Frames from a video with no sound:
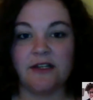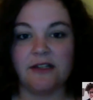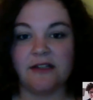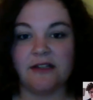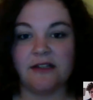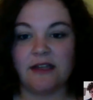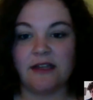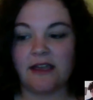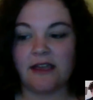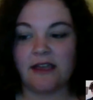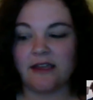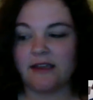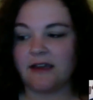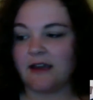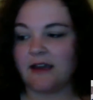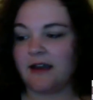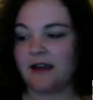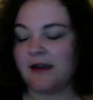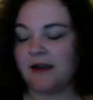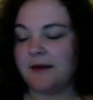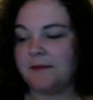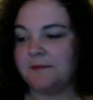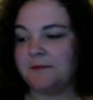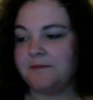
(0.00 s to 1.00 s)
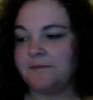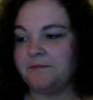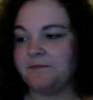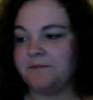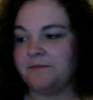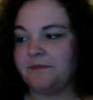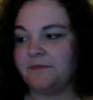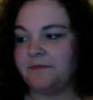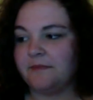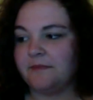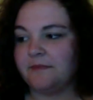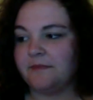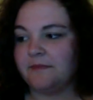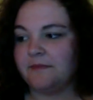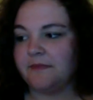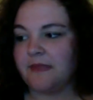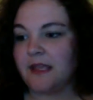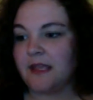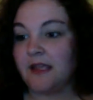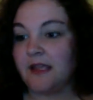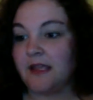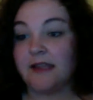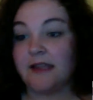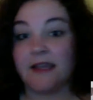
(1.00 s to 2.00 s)
like um,
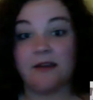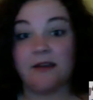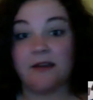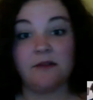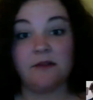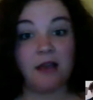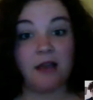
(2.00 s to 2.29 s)
like